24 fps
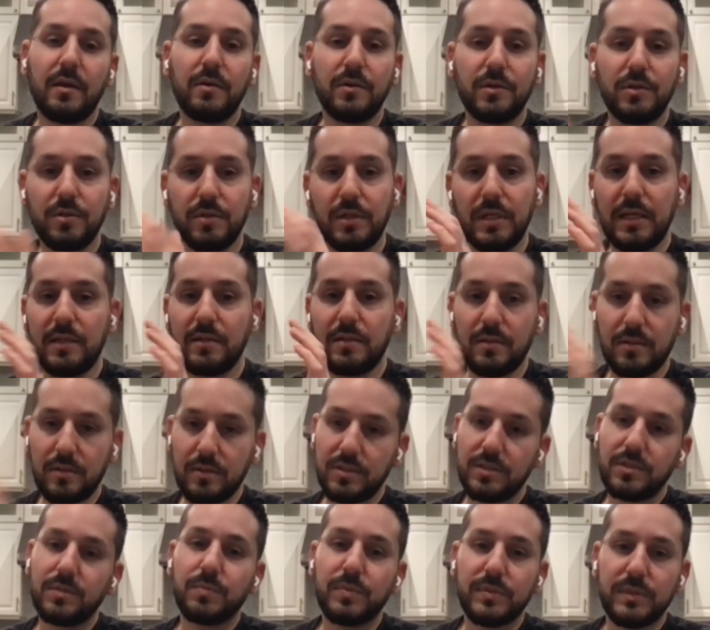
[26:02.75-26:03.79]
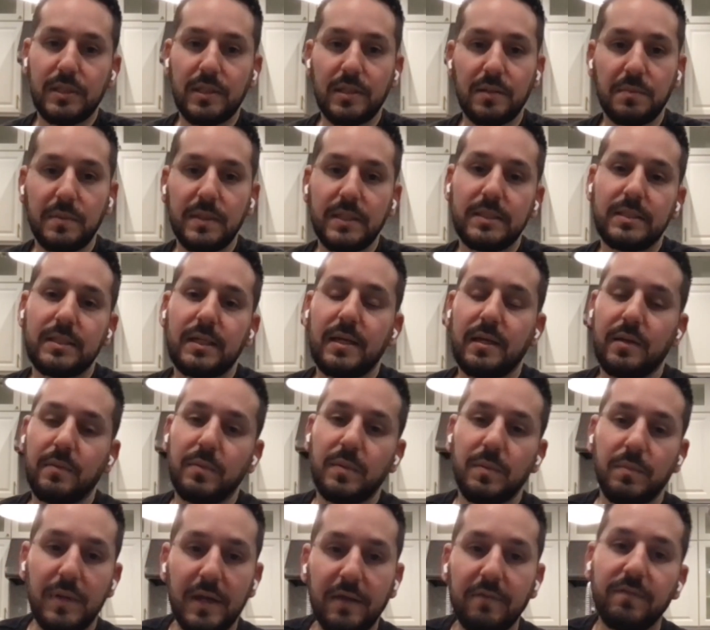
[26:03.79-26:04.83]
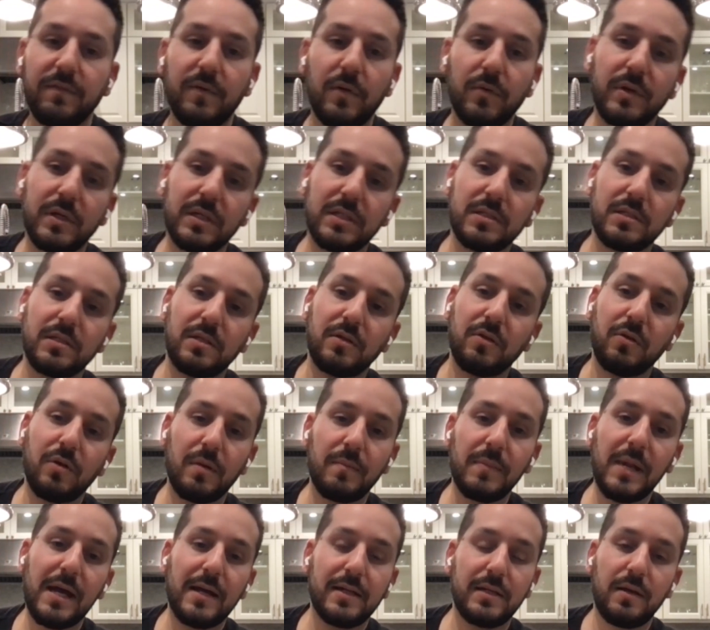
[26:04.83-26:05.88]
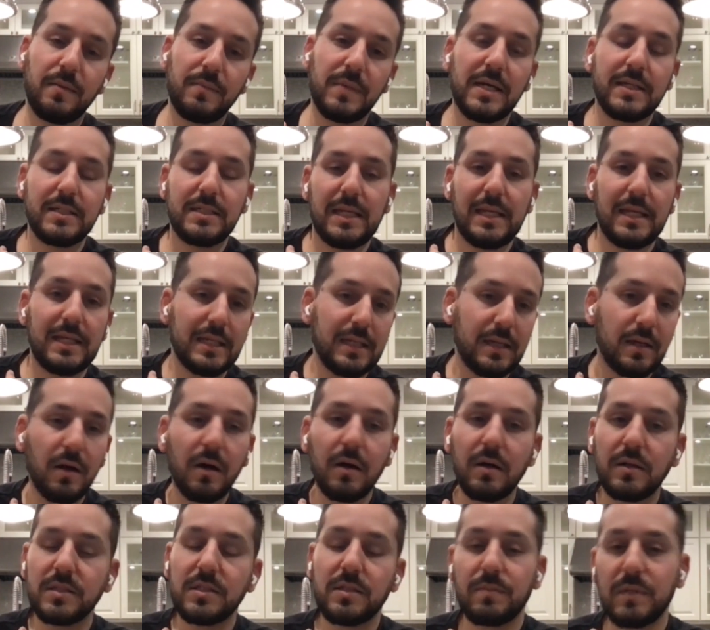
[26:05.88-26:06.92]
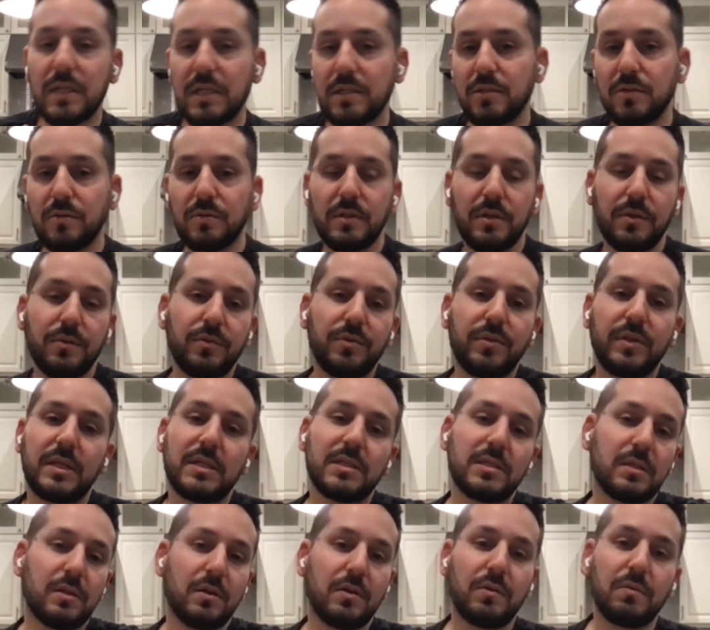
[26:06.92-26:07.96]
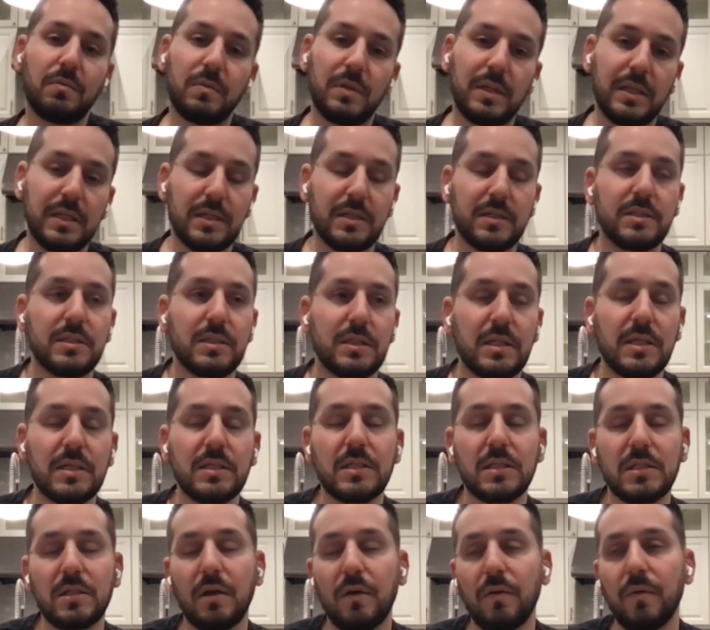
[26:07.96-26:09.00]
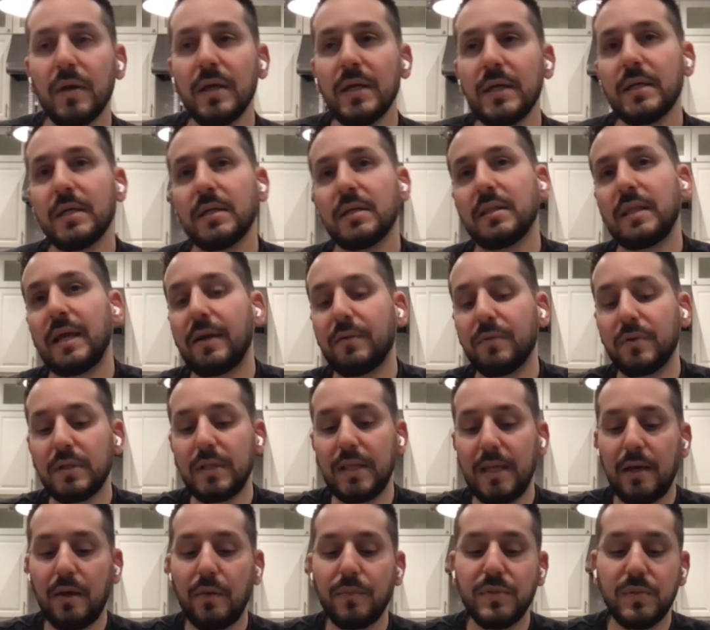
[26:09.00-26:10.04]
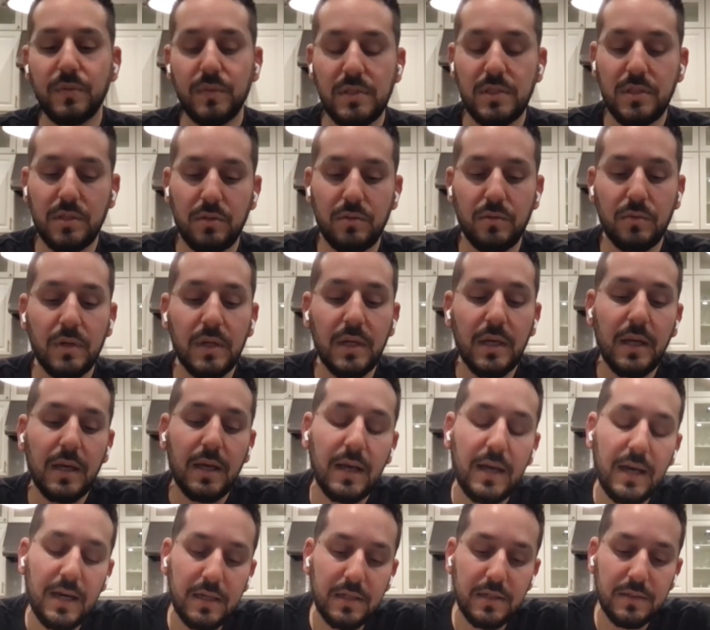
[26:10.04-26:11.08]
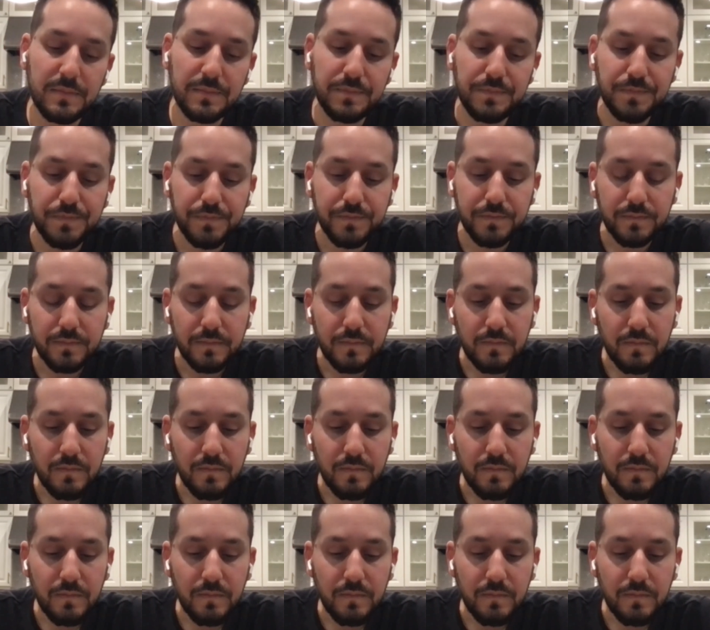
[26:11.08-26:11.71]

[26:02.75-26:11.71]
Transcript: there, you're getting 100% of my time and my focus. You know, I'm not I'm not taking calls. I'm not doing other things that aren't related to this. So that really helps me too. Um,